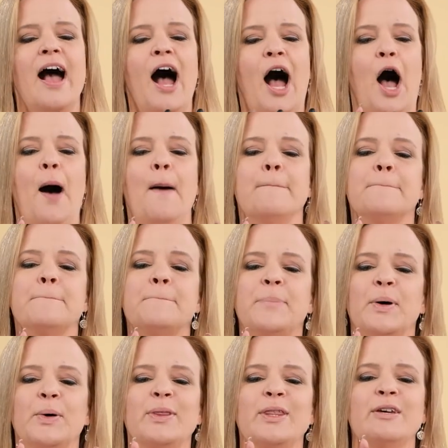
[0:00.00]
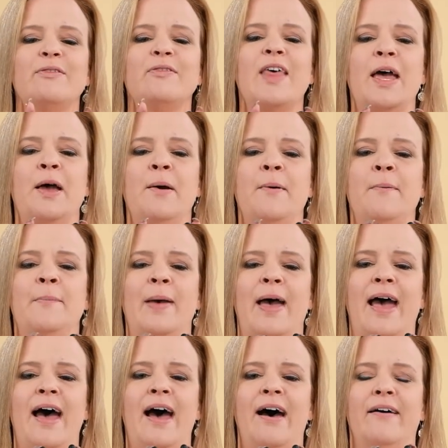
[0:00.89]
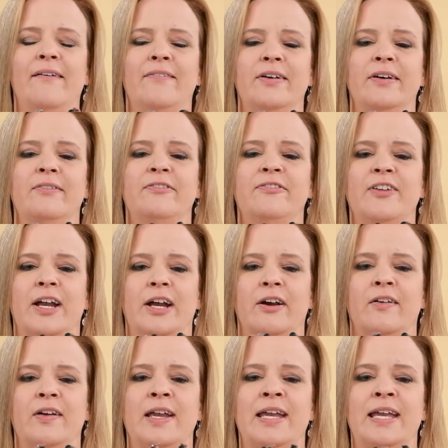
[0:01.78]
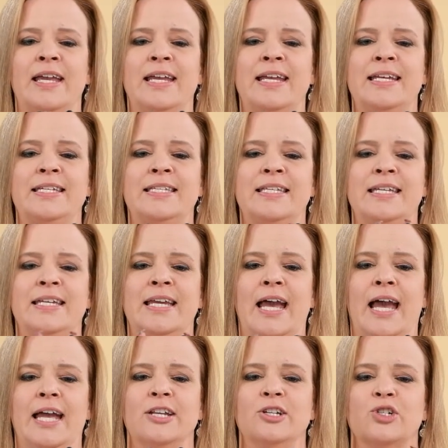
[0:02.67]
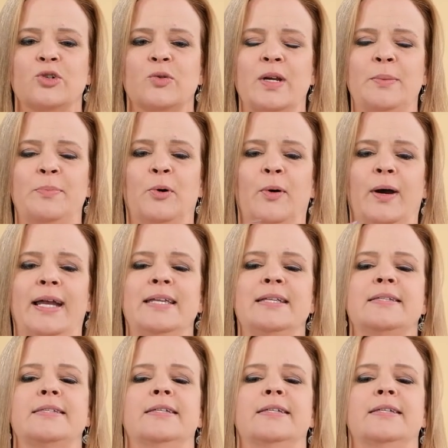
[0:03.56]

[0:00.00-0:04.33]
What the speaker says: Both of them have a very easy entry point.